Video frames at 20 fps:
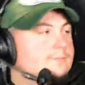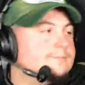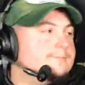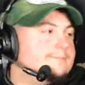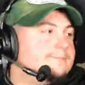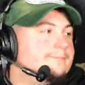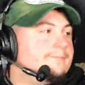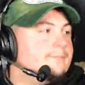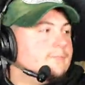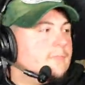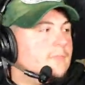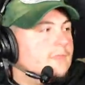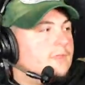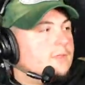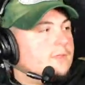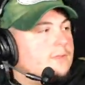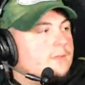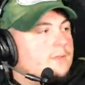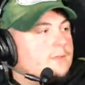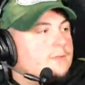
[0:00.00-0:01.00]
He loves
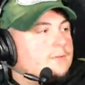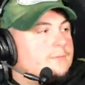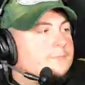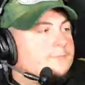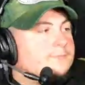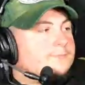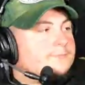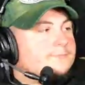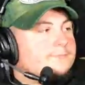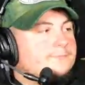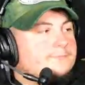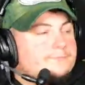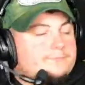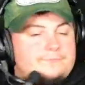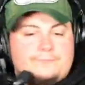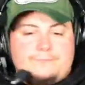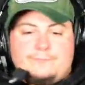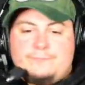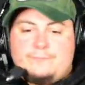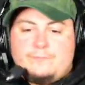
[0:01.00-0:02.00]
Sunday dinner. We do
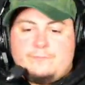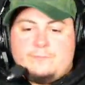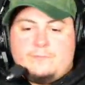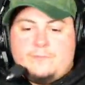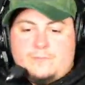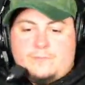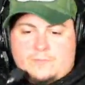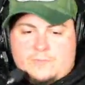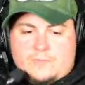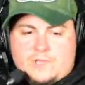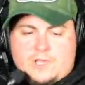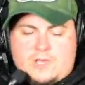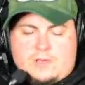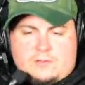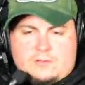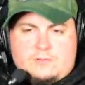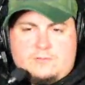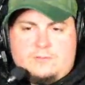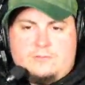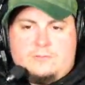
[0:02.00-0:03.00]
Sunday dinner here, obviously. Yeah. It's
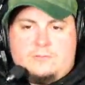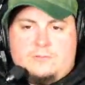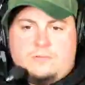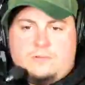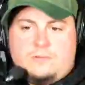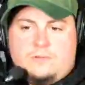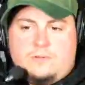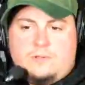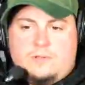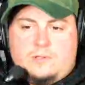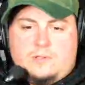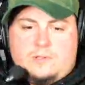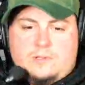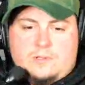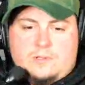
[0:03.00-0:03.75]
an Italian house.